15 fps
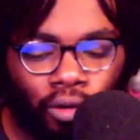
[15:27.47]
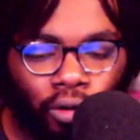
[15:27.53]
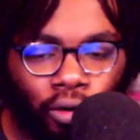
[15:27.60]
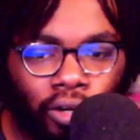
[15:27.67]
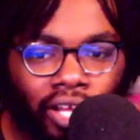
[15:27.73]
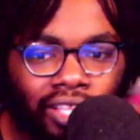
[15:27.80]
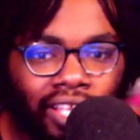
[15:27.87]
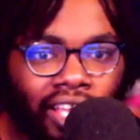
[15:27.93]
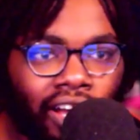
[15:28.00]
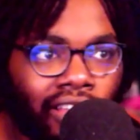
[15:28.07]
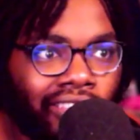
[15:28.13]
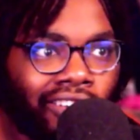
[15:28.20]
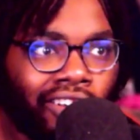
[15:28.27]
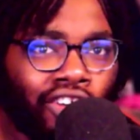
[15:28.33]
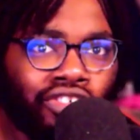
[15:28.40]
Or I think
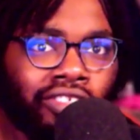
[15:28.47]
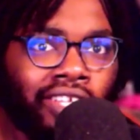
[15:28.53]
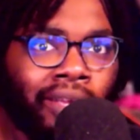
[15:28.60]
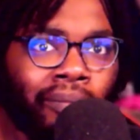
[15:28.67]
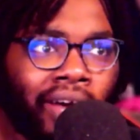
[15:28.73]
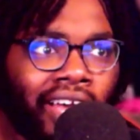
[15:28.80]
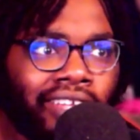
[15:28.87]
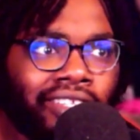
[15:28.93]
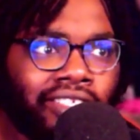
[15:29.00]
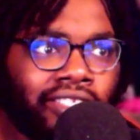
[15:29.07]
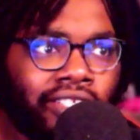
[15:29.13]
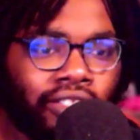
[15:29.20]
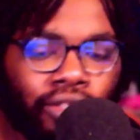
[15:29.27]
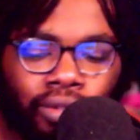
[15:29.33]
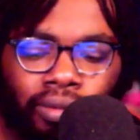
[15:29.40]
other countries ain't buying this
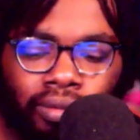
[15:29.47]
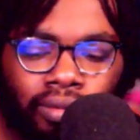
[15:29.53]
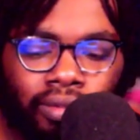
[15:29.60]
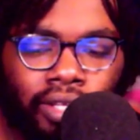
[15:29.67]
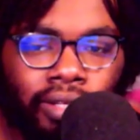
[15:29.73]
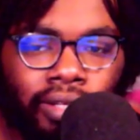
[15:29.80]
shit too. Like,